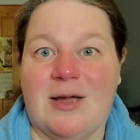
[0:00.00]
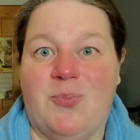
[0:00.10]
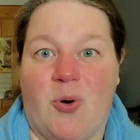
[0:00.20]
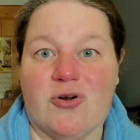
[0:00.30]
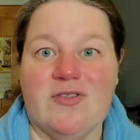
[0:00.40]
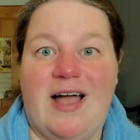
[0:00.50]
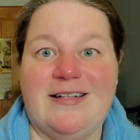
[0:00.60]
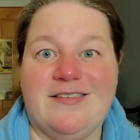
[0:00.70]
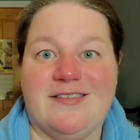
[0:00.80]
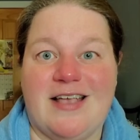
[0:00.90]
like
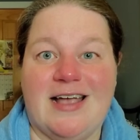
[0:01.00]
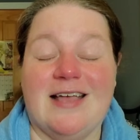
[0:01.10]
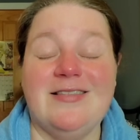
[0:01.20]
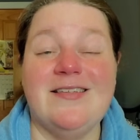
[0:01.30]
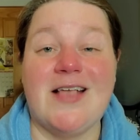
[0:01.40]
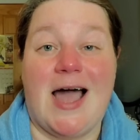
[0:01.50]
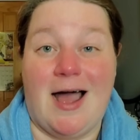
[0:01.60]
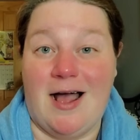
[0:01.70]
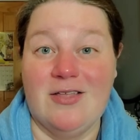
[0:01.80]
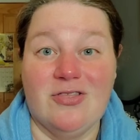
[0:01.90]
borderline sick. At least
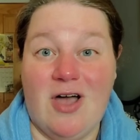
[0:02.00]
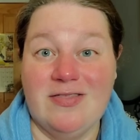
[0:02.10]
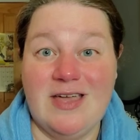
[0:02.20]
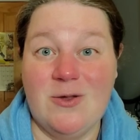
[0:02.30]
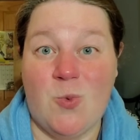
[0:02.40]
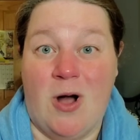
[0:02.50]
I thought that it